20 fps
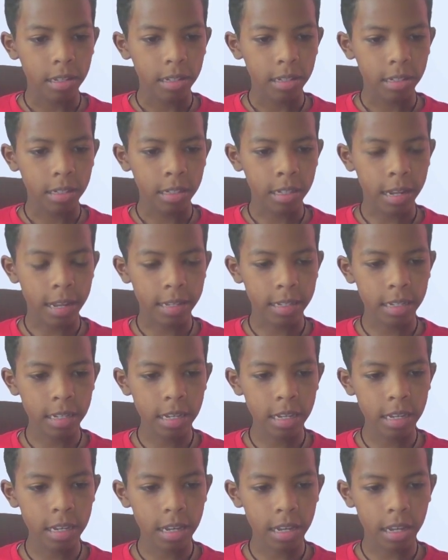
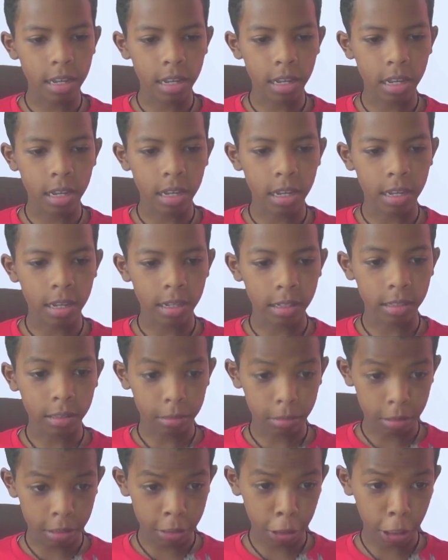Slazy uh
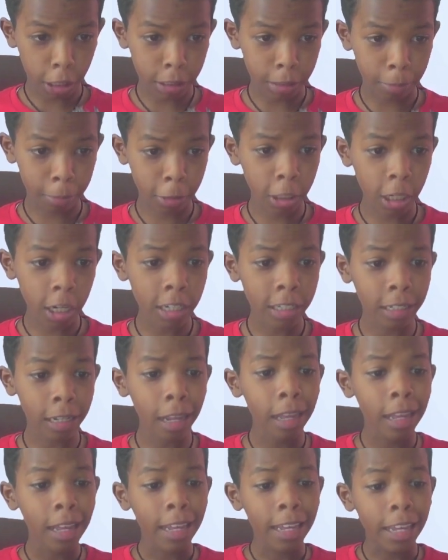to
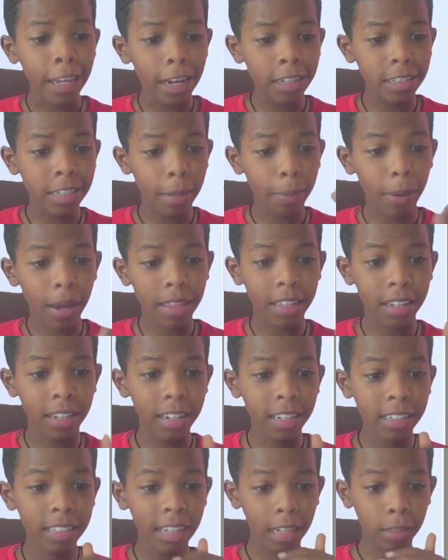here's a Python
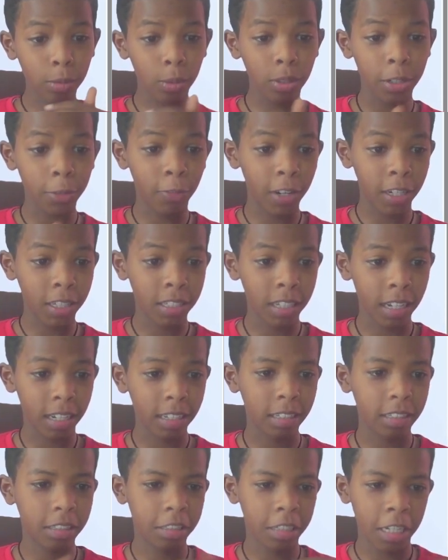list that will reverse a
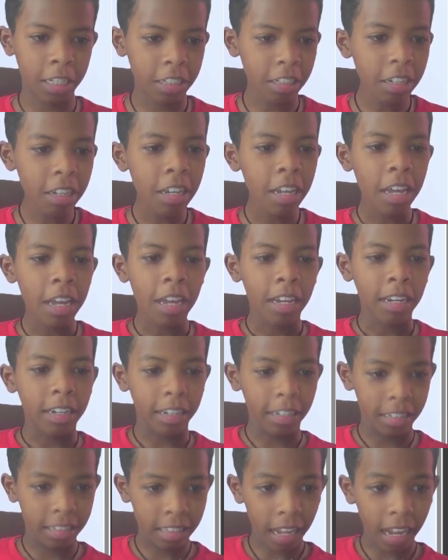list. Slazy
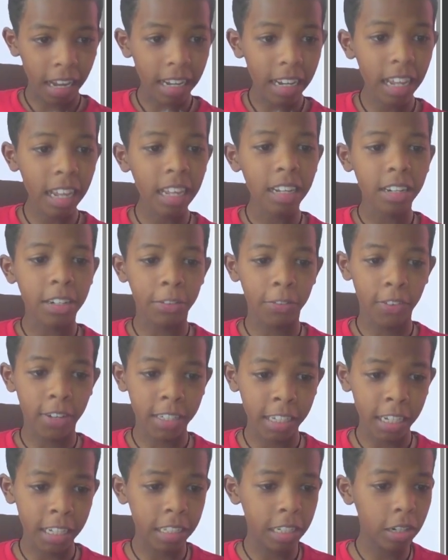list alle
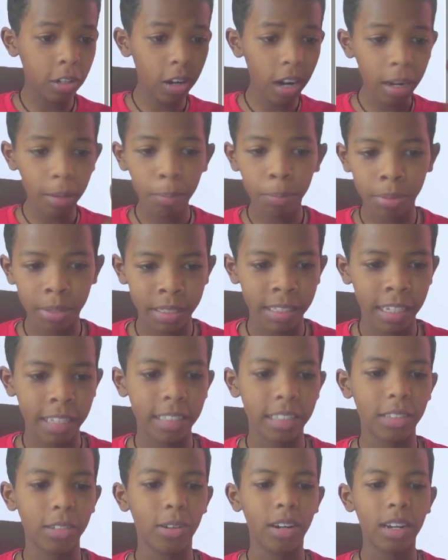reverse header goal print
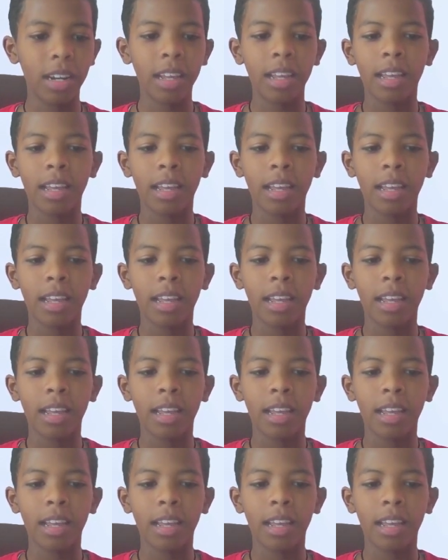header goal.